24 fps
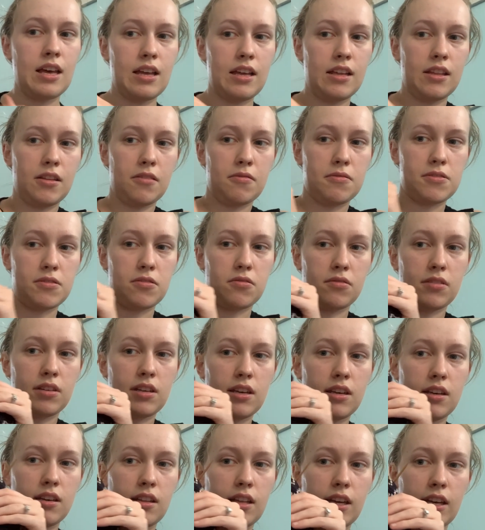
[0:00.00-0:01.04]
There was
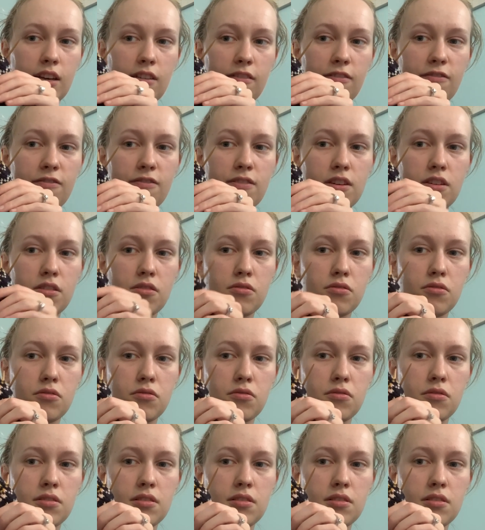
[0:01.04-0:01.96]
only like a few